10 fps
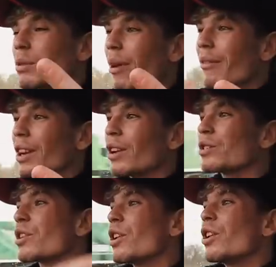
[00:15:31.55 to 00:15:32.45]
to my
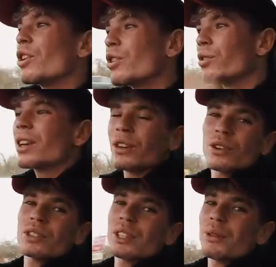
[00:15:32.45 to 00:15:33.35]
videos, you cannot
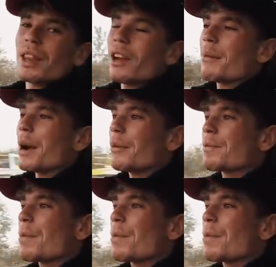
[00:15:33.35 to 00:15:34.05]
see when they come out.